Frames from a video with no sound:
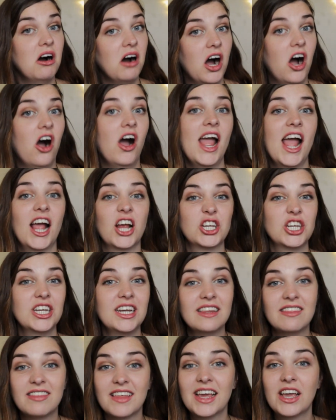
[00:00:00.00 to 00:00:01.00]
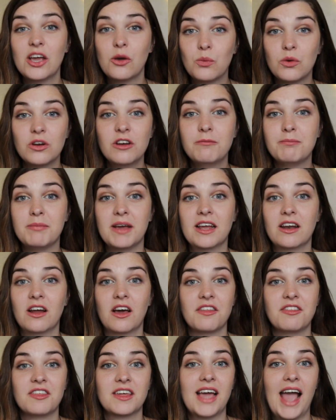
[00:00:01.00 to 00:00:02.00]
I actually think it would have been. I
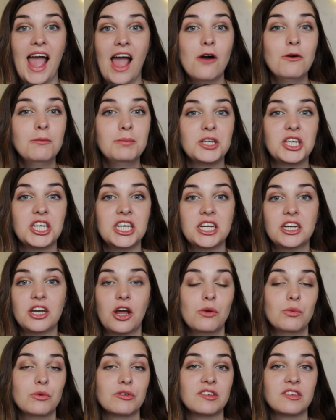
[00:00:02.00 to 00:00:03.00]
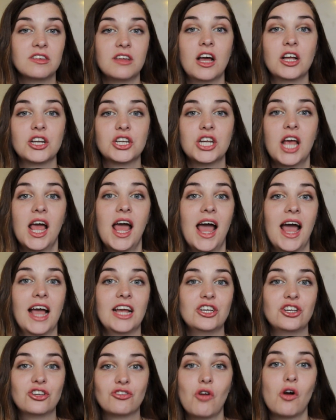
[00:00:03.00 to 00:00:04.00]
think Al Pacino was such a
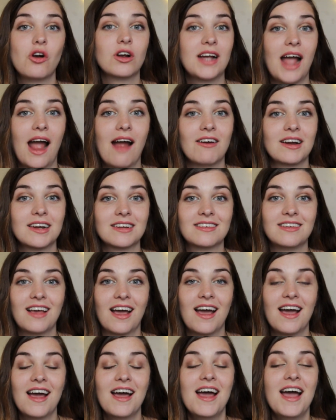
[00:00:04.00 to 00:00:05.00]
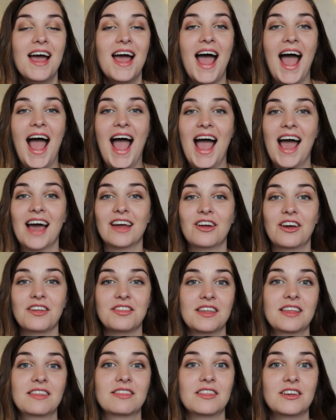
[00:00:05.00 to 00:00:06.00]
strong character, and I
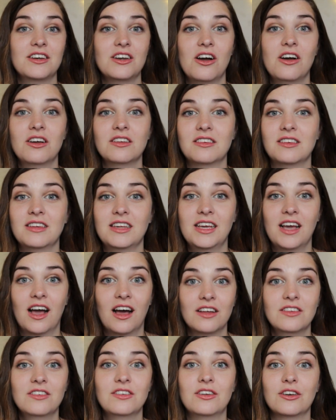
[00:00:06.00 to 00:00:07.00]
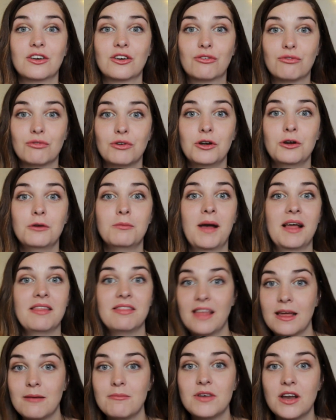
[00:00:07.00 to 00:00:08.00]
think the Nazi hunter group and
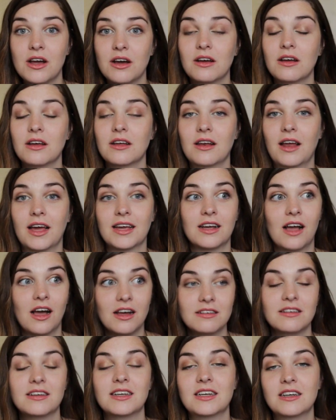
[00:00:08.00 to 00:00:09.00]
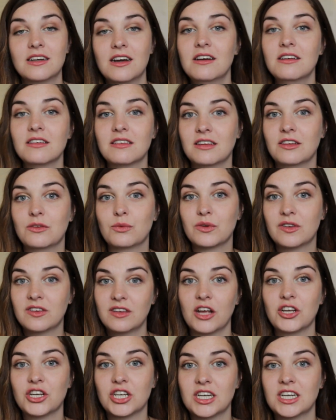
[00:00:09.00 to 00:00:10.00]
them not like hunting Nazis was
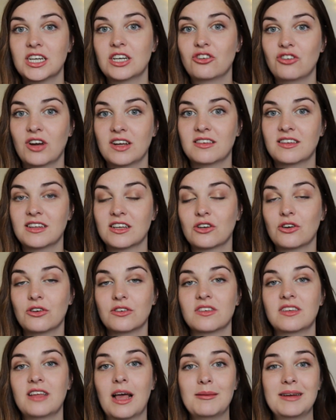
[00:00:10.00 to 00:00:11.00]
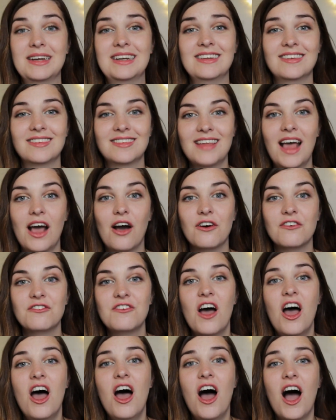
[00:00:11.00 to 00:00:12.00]
such an interesting concept in itself.
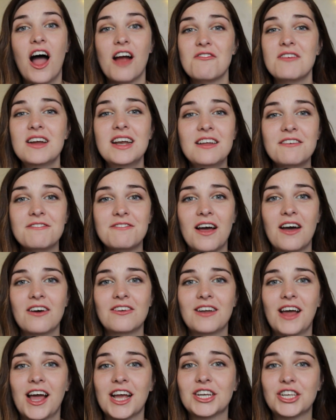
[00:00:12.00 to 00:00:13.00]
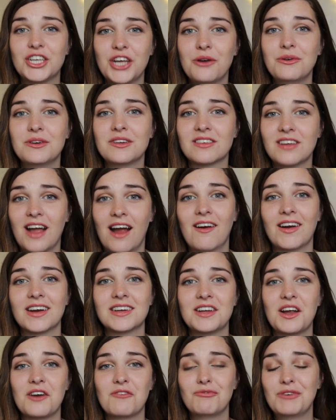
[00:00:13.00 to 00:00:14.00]
I really felt like Jonah's
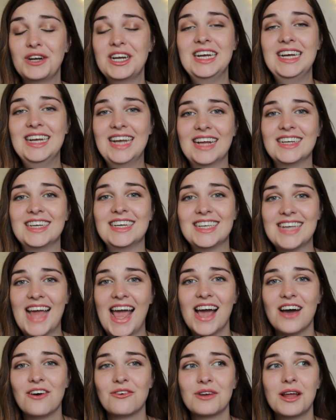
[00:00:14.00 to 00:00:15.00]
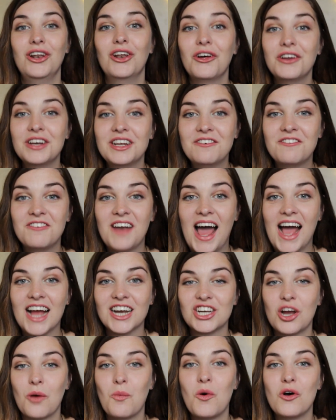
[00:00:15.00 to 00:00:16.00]
character really let it down. Lonnie
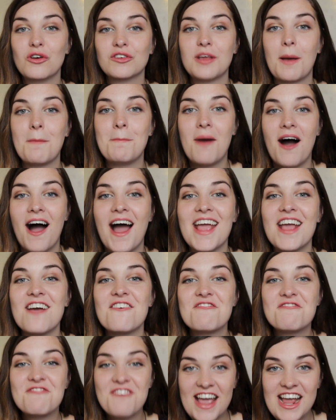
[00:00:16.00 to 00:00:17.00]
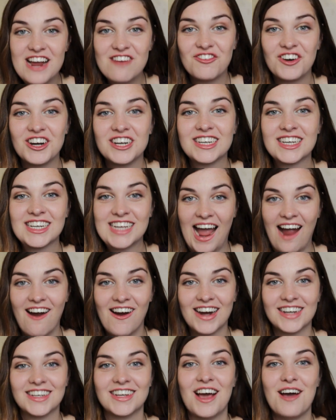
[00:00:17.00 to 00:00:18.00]
Flash was my favourite
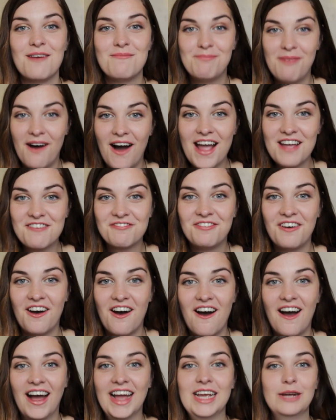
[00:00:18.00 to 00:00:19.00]
character by far.